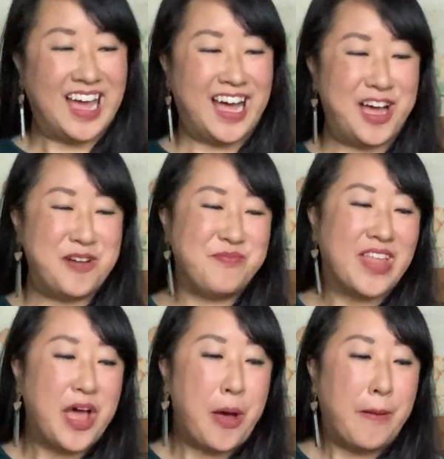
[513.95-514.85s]

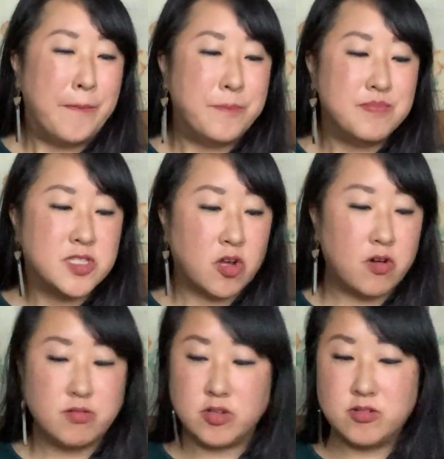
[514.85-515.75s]

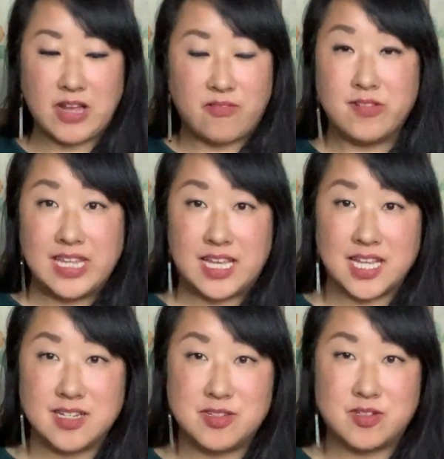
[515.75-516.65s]
So you definitely
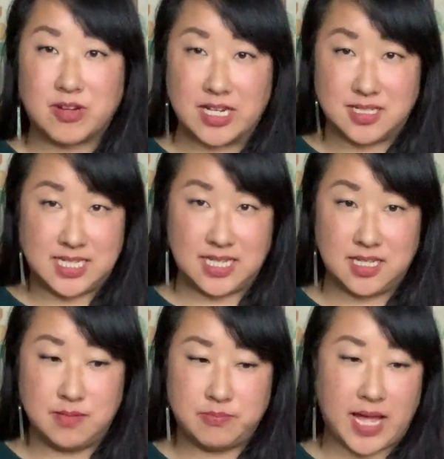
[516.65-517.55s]
can drink
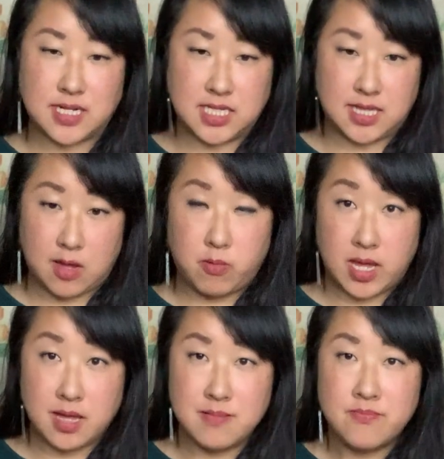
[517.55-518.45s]
tea, black tea, that
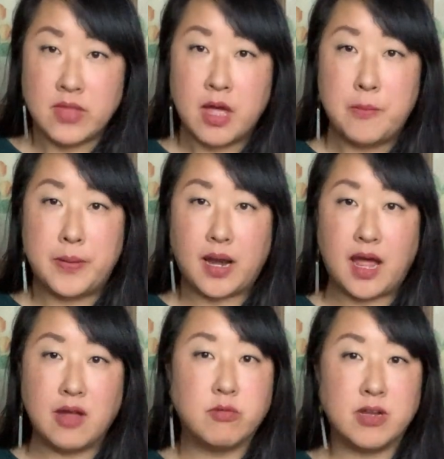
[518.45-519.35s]
way, but
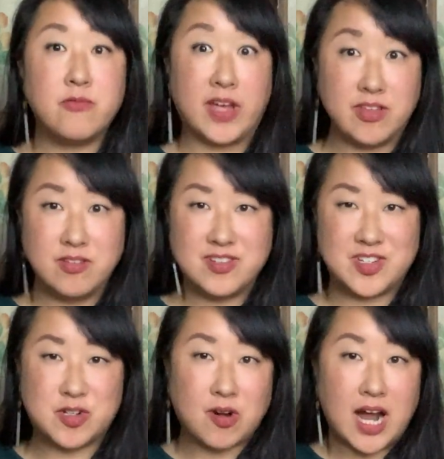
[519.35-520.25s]
I would invite you to
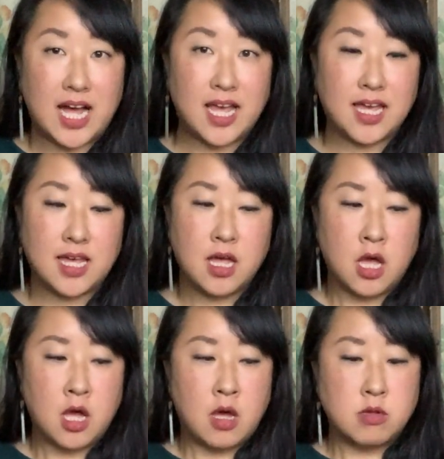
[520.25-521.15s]
try
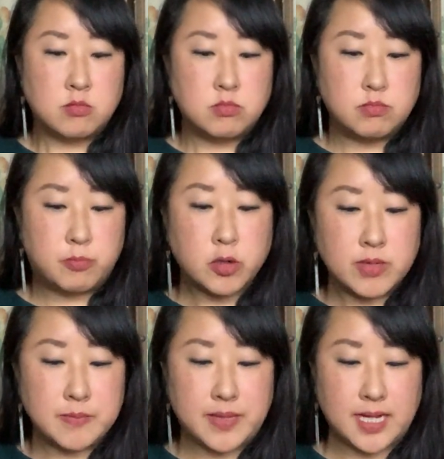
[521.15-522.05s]

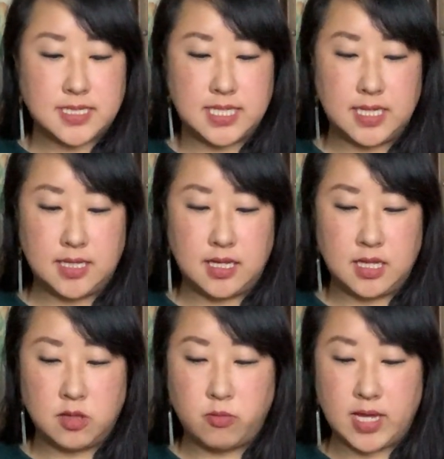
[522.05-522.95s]
brewing black tea
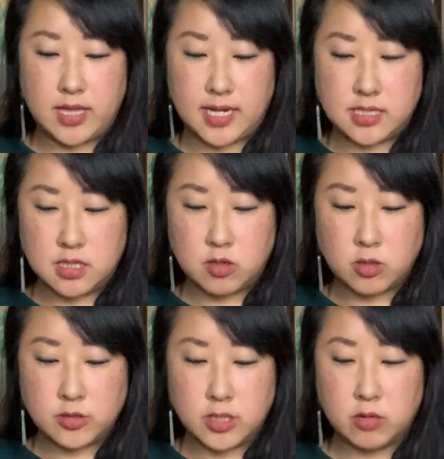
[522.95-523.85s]
in the way that I did
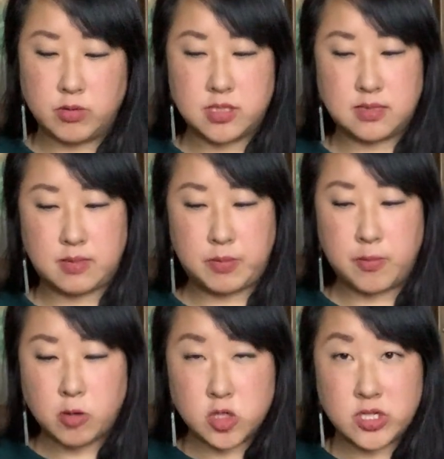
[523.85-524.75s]
earlier, which the
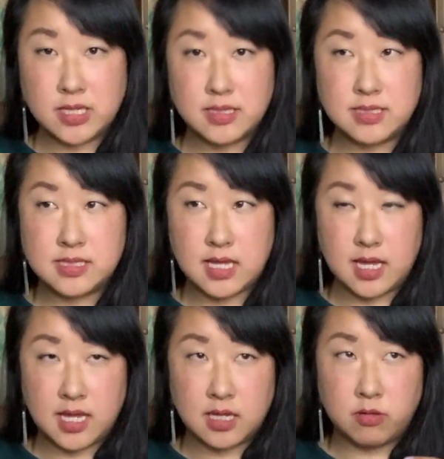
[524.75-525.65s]
proportions
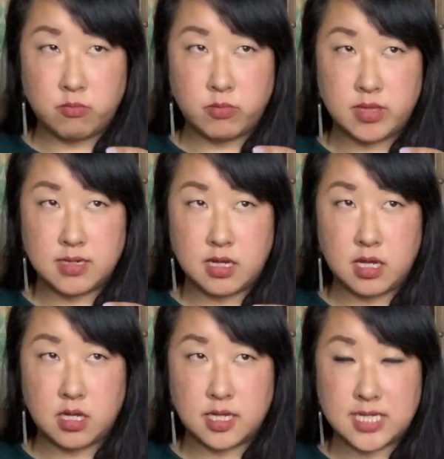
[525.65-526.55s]
and with an
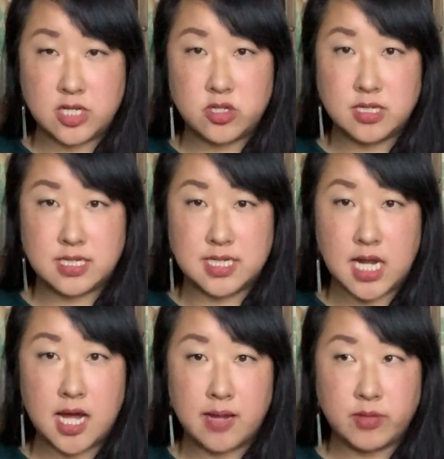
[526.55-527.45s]
attention to
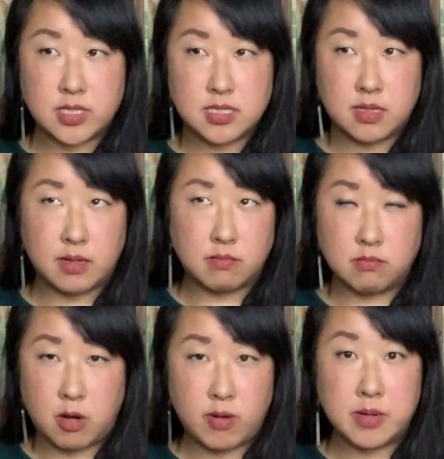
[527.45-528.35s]
time that's like
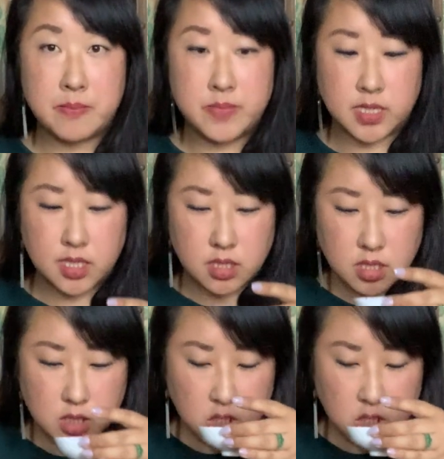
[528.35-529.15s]
around a minute.